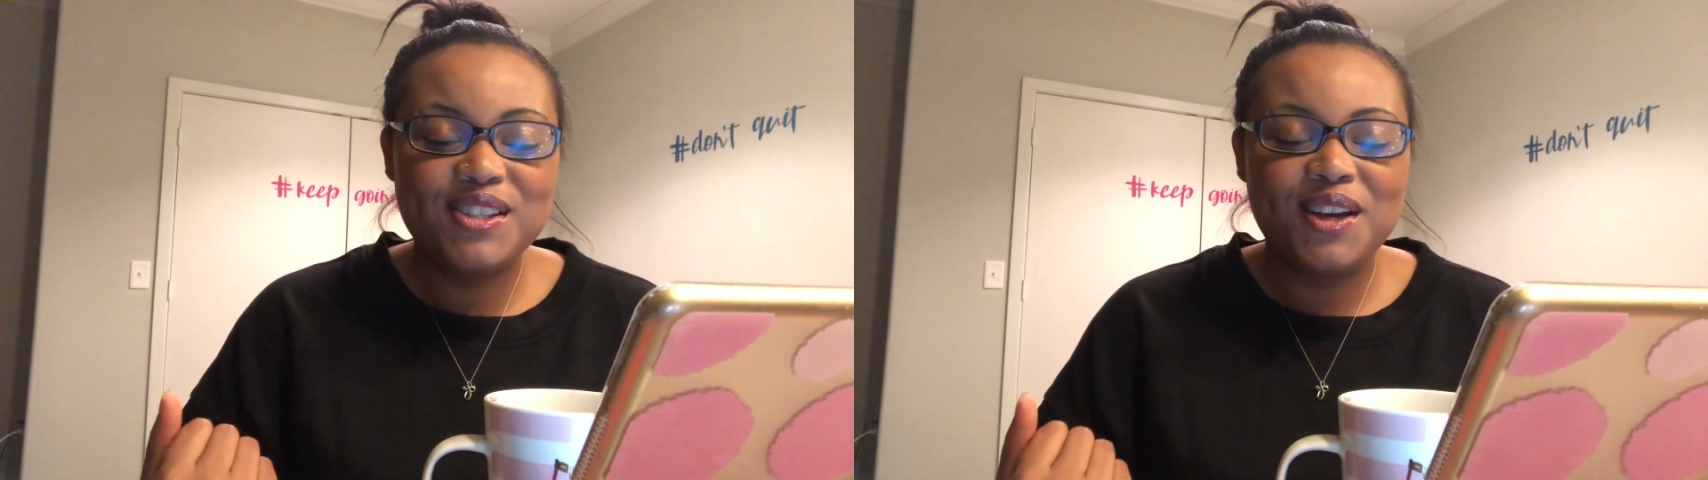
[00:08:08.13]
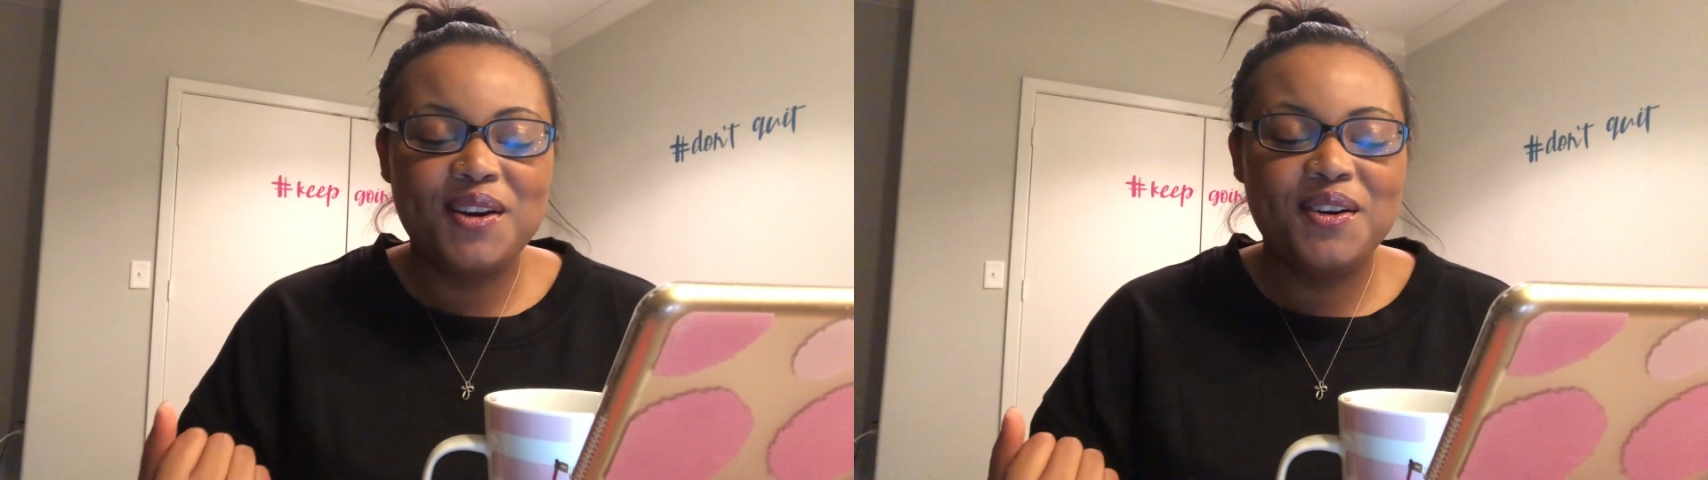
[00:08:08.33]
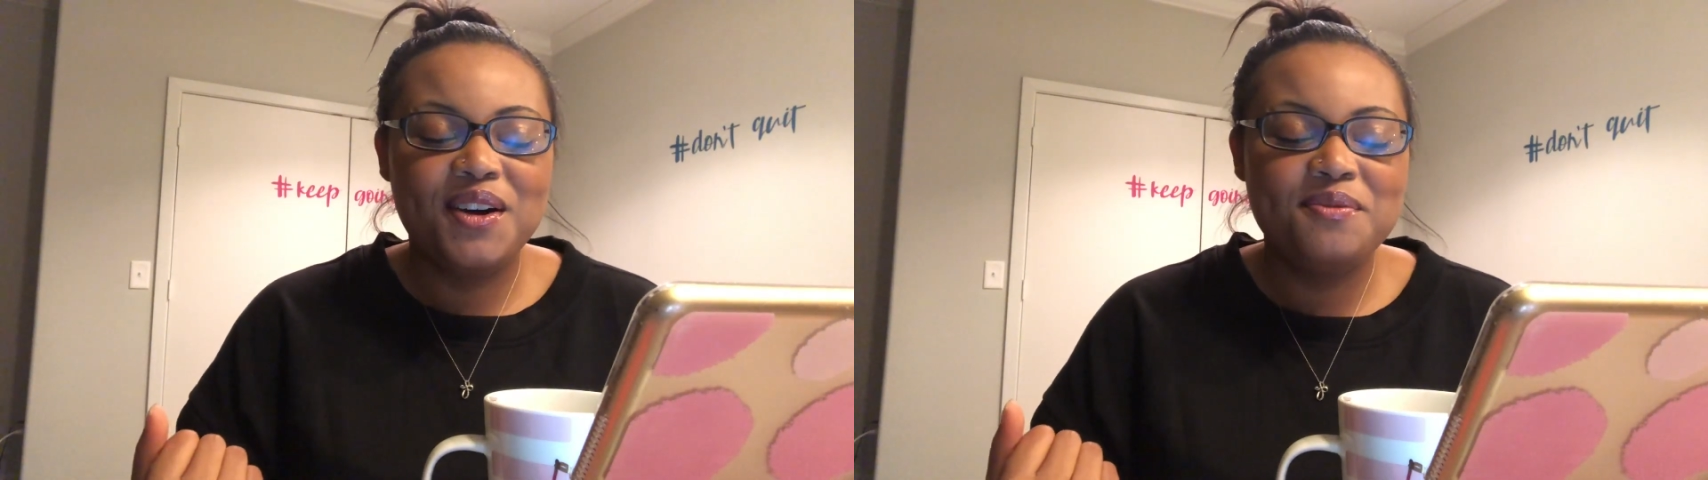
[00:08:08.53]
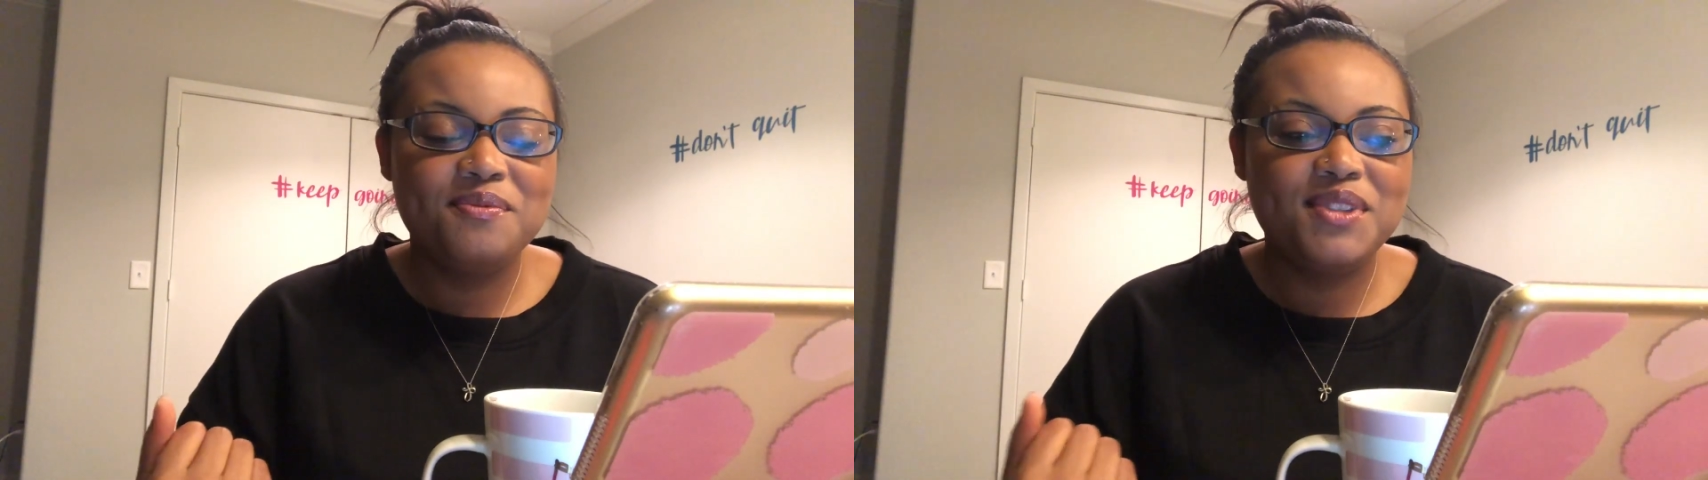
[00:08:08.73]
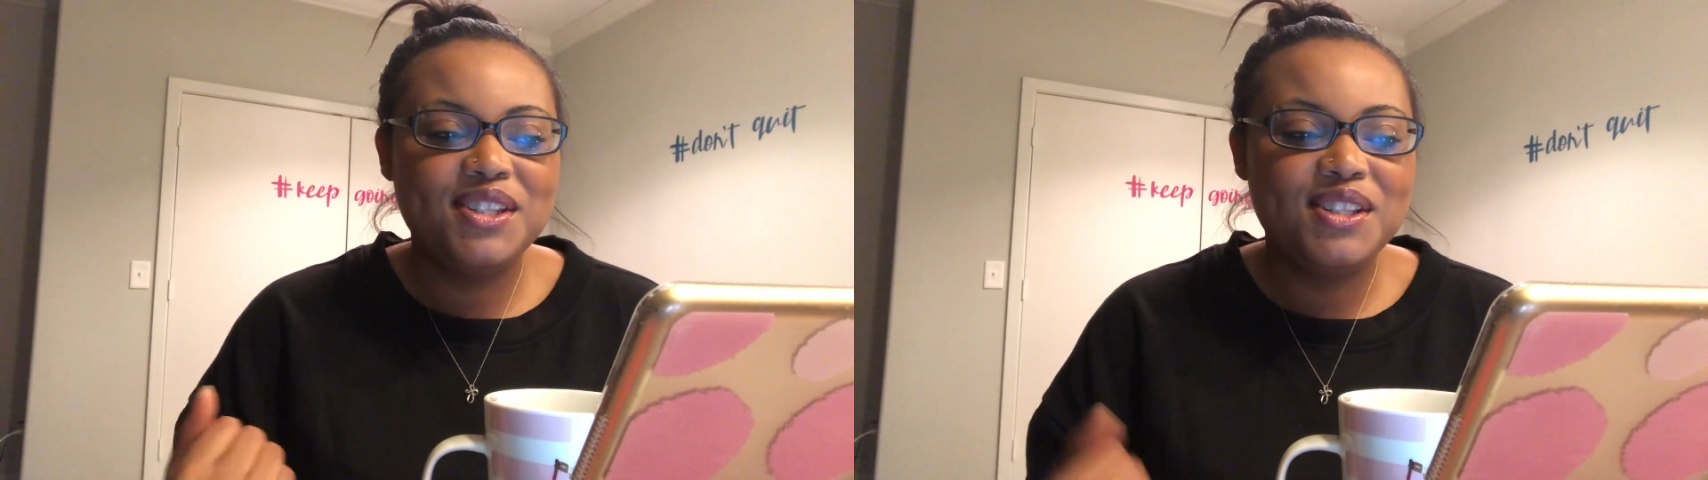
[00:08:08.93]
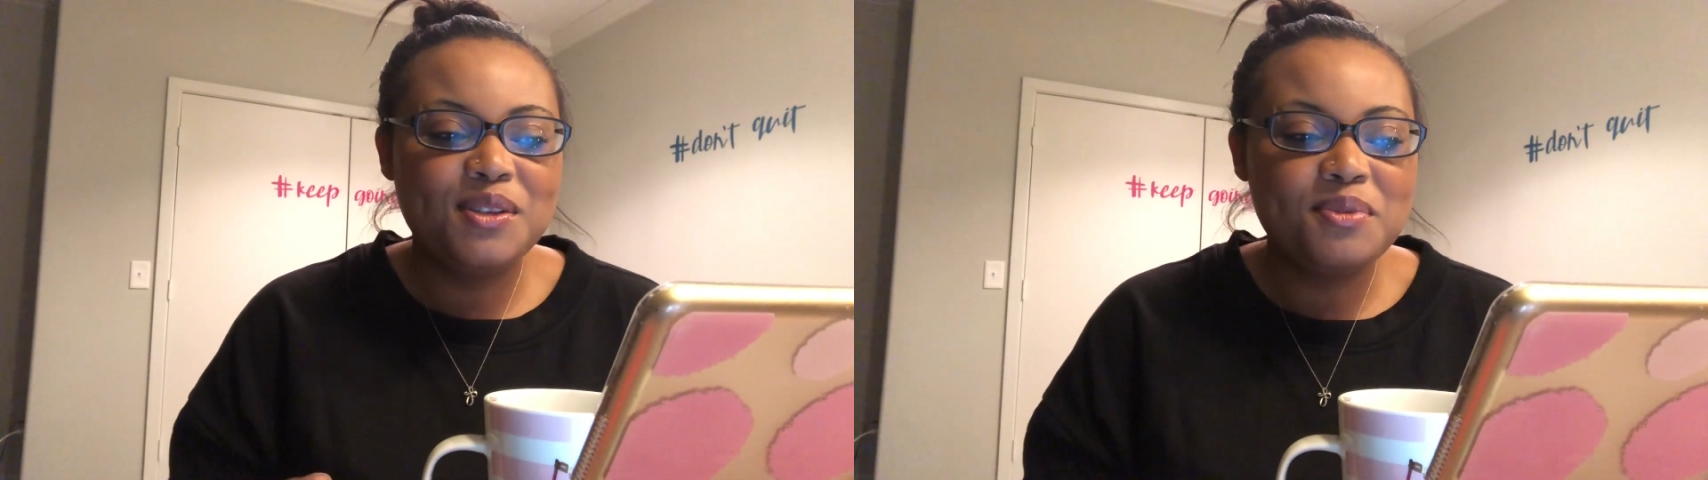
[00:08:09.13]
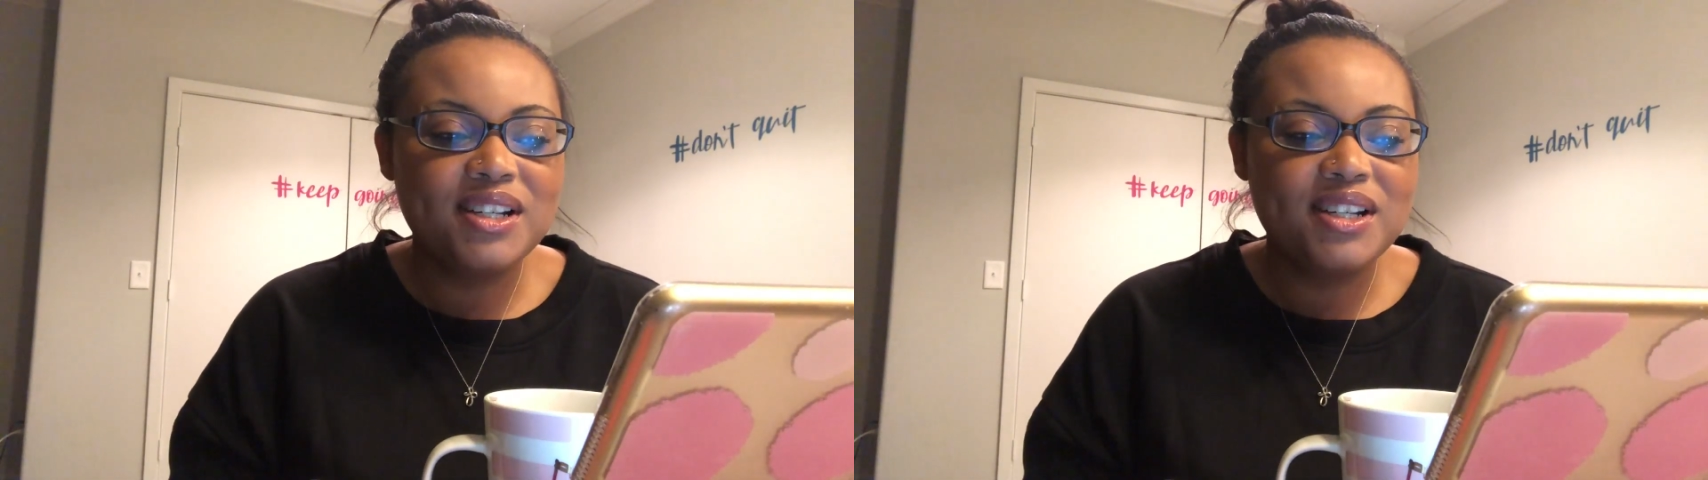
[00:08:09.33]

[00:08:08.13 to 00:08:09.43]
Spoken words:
so I'm super